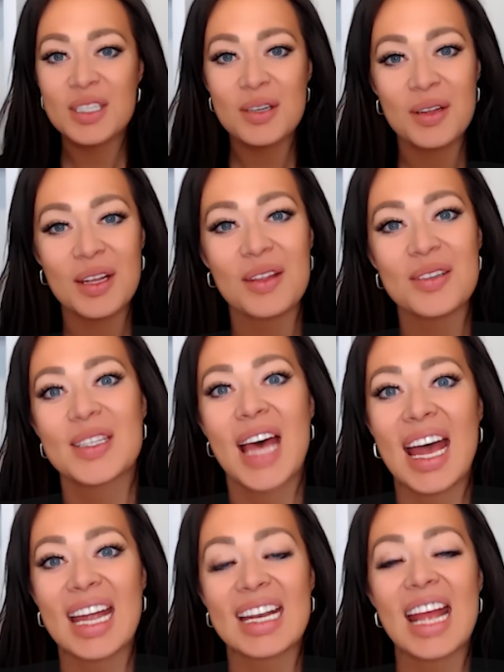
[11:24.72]
to see you on the other
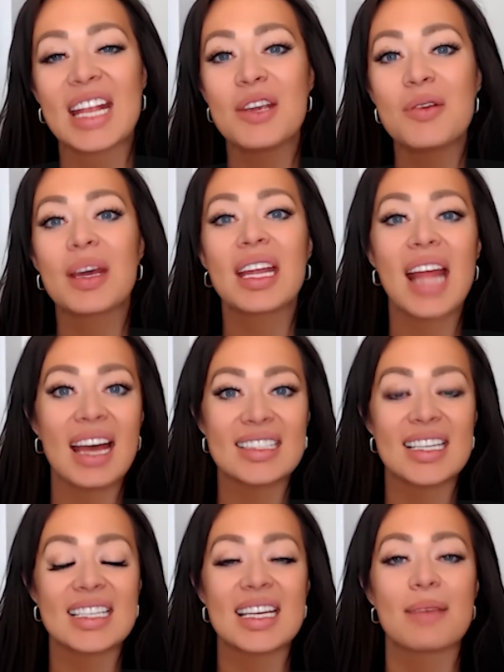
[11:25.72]
side, and you can
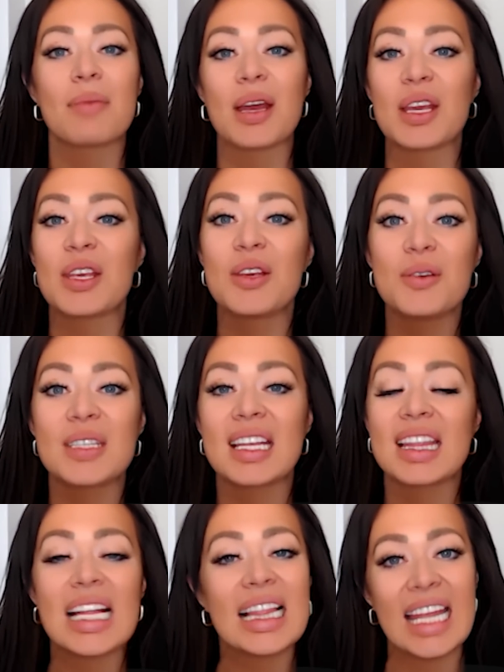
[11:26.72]
access it by
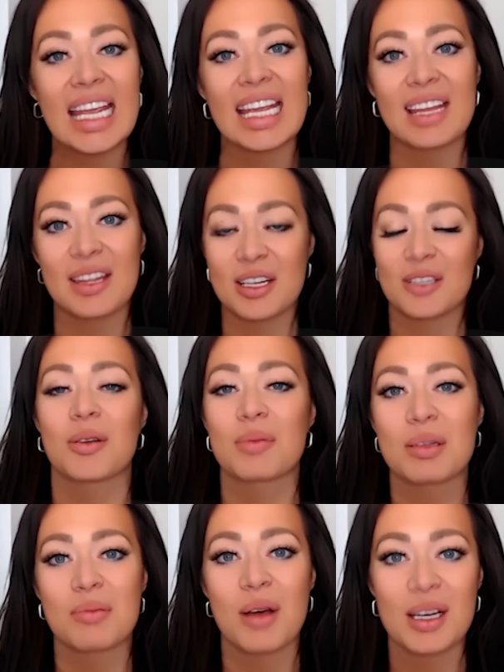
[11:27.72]
using the link in the
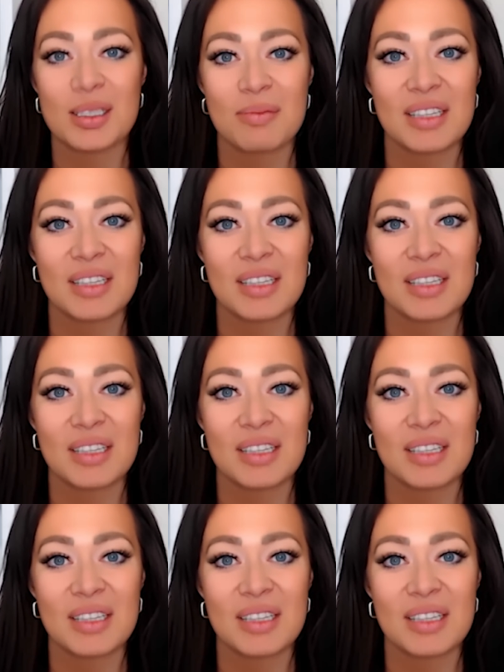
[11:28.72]
description box